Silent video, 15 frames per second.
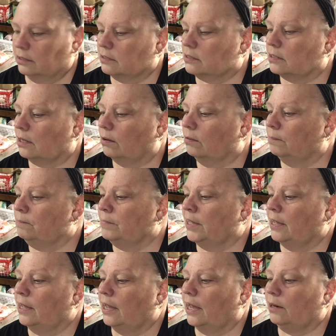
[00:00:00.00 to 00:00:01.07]
So
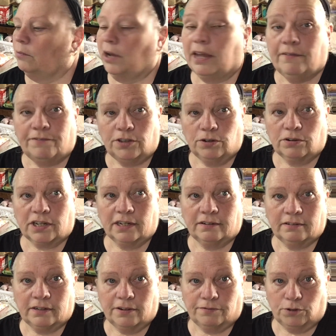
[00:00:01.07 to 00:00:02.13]
anyway, if
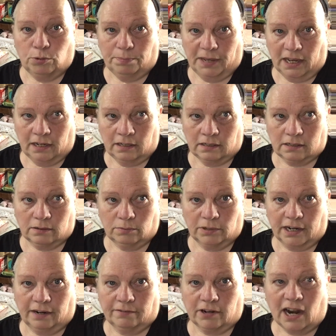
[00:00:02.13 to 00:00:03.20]
you paint or
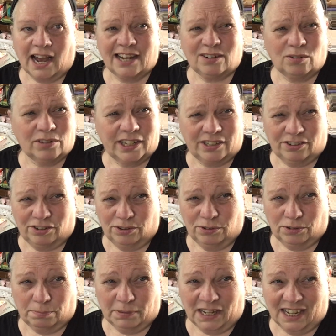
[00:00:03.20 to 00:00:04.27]
whatever, I don't like to
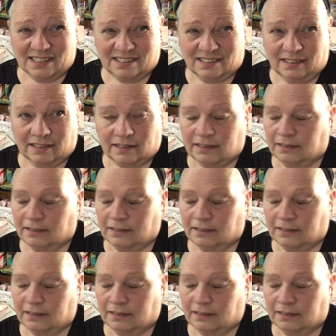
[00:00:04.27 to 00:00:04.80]
use plastic,